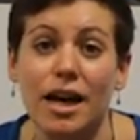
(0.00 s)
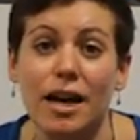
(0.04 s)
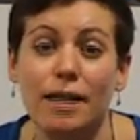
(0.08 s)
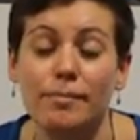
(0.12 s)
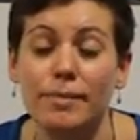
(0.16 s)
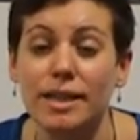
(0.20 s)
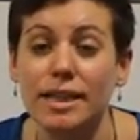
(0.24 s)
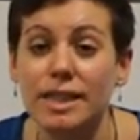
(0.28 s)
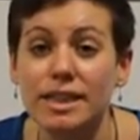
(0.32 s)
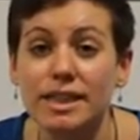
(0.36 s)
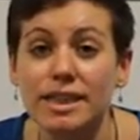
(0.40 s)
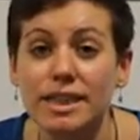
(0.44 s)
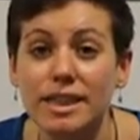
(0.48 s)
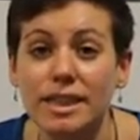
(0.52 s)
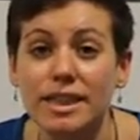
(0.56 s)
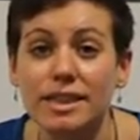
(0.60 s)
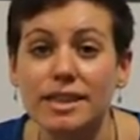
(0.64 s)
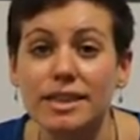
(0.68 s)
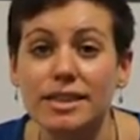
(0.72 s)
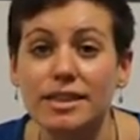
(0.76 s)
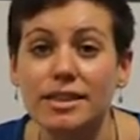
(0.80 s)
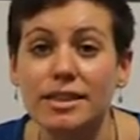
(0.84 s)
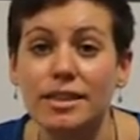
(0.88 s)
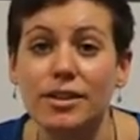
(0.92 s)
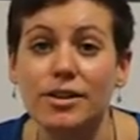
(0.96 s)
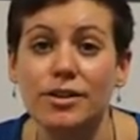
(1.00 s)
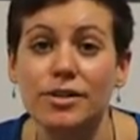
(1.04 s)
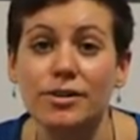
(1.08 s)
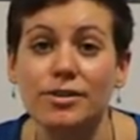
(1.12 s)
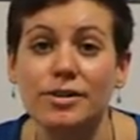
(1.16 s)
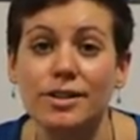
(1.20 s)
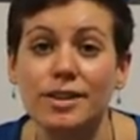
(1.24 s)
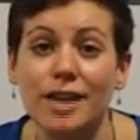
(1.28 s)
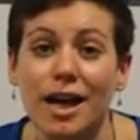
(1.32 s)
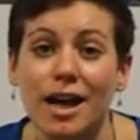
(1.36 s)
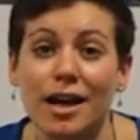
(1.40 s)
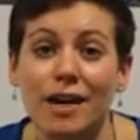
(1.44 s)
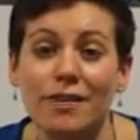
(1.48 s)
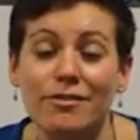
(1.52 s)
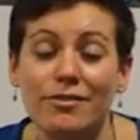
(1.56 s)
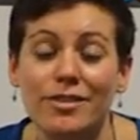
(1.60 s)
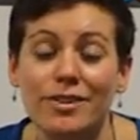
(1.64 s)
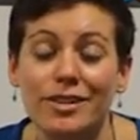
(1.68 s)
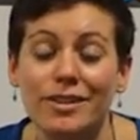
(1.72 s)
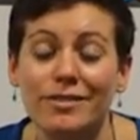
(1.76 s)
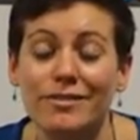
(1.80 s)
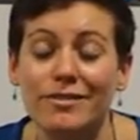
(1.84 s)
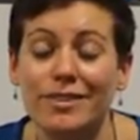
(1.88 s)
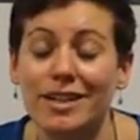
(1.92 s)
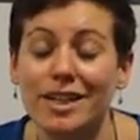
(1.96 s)
amenities, so to have
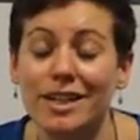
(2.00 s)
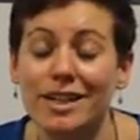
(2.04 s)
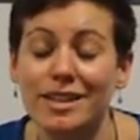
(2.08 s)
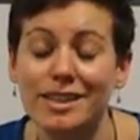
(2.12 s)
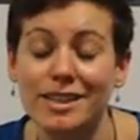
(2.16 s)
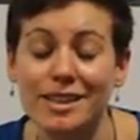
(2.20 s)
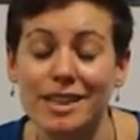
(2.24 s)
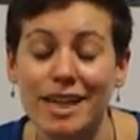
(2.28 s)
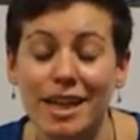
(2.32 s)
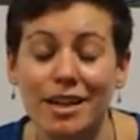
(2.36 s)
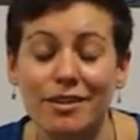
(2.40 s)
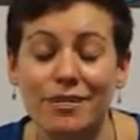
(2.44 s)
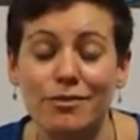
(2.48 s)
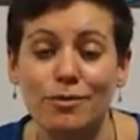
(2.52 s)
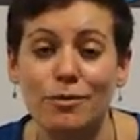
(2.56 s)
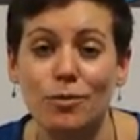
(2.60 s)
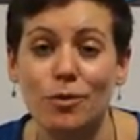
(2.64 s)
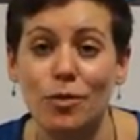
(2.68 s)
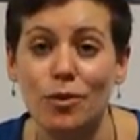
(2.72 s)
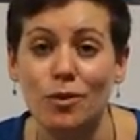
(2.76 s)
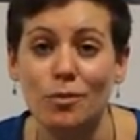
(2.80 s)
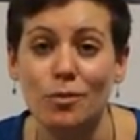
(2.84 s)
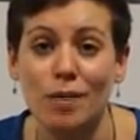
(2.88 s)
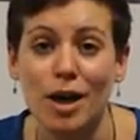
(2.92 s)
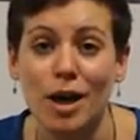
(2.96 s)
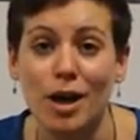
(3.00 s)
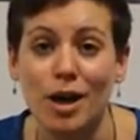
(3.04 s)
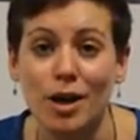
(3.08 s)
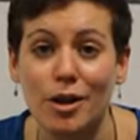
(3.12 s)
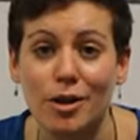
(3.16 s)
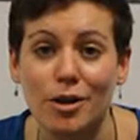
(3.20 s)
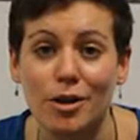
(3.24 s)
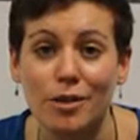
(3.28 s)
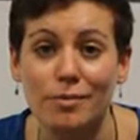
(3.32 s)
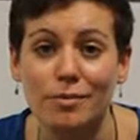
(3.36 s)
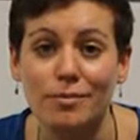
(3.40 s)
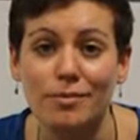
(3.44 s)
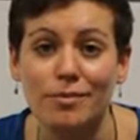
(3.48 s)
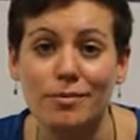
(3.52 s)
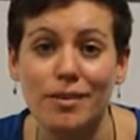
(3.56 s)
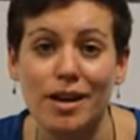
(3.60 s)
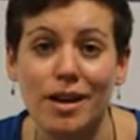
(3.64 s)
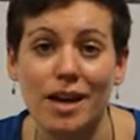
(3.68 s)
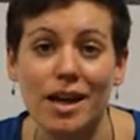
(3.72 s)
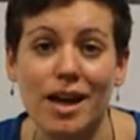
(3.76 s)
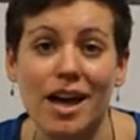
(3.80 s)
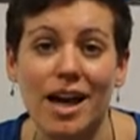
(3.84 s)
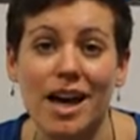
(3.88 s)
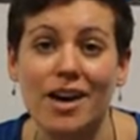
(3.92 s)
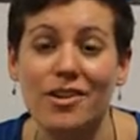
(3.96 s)
a safe, warm home,
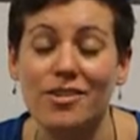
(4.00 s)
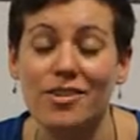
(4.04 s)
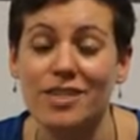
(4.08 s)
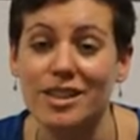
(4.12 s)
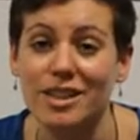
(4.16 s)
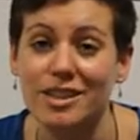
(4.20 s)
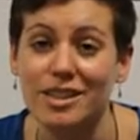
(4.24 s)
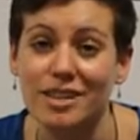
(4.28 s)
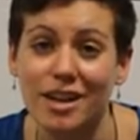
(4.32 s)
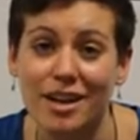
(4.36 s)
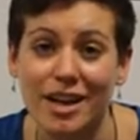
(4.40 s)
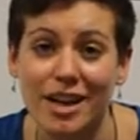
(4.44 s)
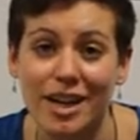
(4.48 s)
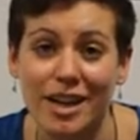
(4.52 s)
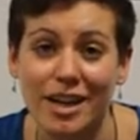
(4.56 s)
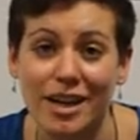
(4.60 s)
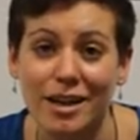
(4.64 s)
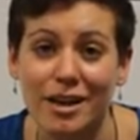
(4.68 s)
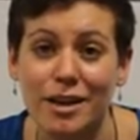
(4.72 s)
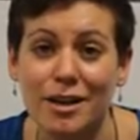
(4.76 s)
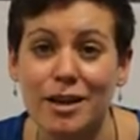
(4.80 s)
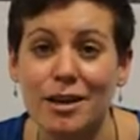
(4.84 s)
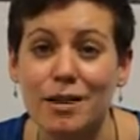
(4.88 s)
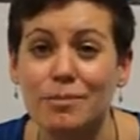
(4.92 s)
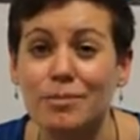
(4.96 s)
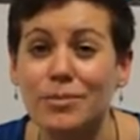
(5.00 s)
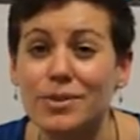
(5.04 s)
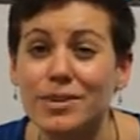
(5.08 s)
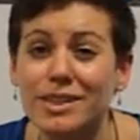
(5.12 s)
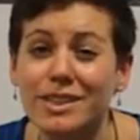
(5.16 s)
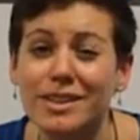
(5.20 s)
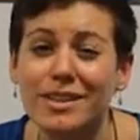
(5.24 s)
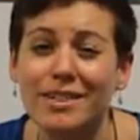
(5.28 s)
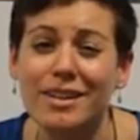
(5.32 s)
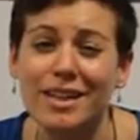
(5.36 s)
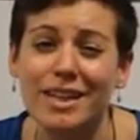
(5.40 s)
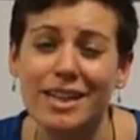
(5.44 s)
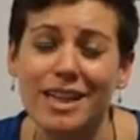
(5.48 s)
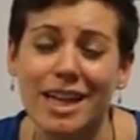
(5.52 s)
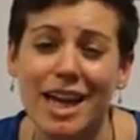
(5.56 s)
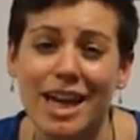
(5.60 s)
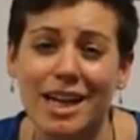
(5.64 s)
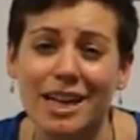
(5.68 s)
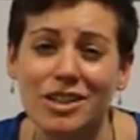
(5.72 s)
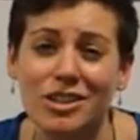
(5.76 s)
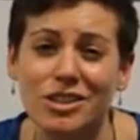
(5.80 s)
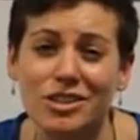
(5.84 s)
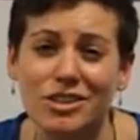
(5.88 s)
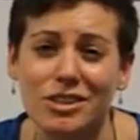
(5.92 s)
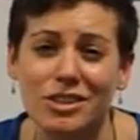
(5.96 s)
a healthy diet, but also little
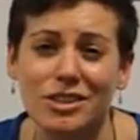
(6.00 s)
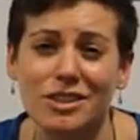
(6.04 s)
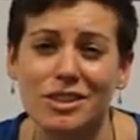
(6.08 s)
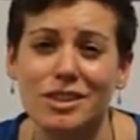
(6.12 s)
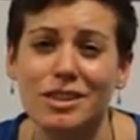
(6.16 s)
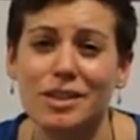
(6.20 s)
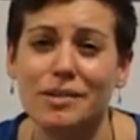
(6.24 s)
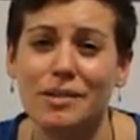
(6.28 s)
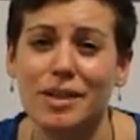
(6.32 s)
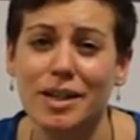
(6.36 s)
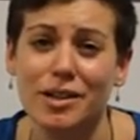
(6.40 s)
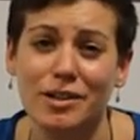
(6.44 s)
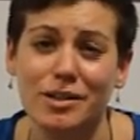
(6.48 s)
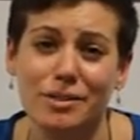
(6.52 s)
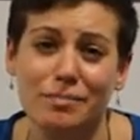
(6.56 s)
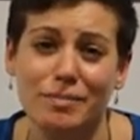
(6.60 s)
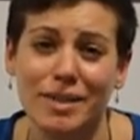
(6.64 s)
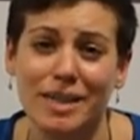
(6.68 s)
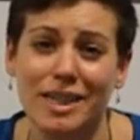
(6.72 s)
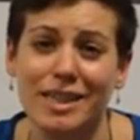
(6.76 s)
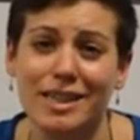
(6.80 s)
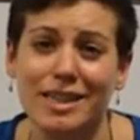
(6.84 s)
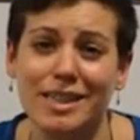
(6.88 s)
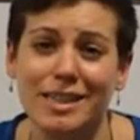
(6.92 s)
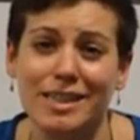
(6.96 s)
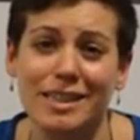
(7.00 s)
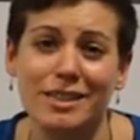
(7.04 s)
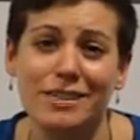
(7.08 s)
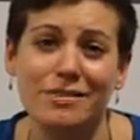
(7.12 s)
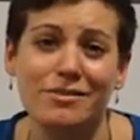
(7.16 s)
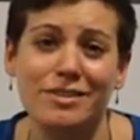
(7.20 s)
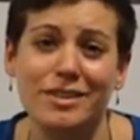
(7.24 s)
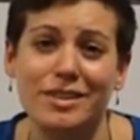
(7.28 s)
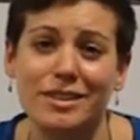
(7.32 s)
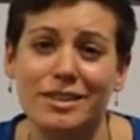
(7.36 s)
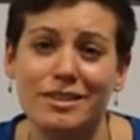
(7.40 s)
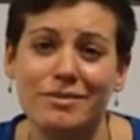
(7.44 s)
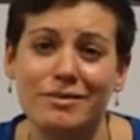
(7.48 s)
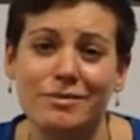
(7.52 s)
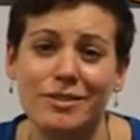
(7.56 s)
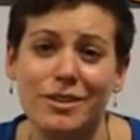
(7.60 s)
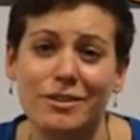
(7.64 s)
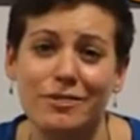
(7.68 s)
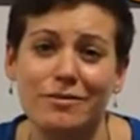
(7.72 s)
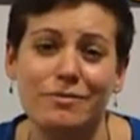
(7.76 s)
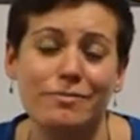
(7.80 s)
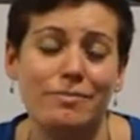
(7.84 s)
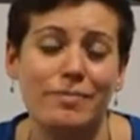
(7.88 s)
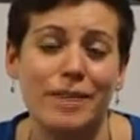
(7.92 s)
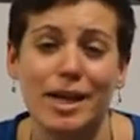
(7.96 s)
extras. So it could mean the difference
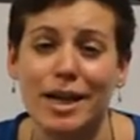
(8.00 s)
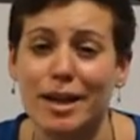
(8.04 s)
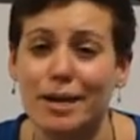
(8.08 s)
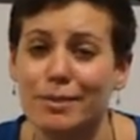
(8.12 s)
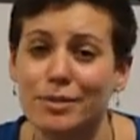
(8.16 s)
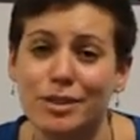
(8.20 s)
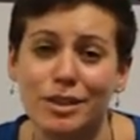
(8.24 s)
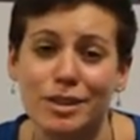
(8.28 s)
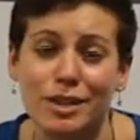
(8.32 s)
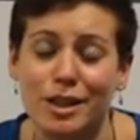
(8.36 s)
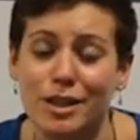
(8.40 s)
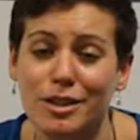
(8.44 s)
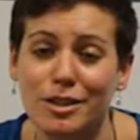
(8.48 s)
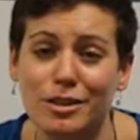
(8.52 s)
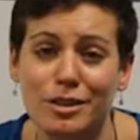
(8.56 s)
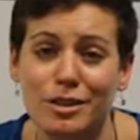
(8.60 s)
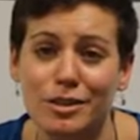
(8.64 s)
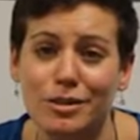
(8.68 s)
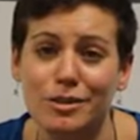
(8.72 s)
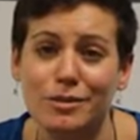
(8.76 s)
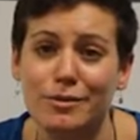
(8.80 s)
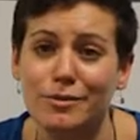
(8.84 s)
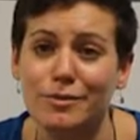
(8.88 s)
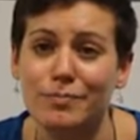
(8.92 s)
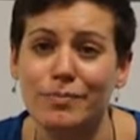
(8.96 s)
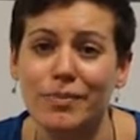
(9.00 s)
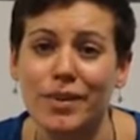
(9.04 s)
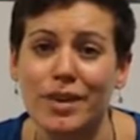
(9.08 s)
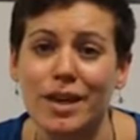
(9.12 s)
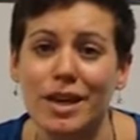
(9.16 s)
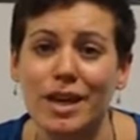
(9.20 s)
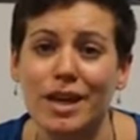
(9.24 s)
of being able to go to,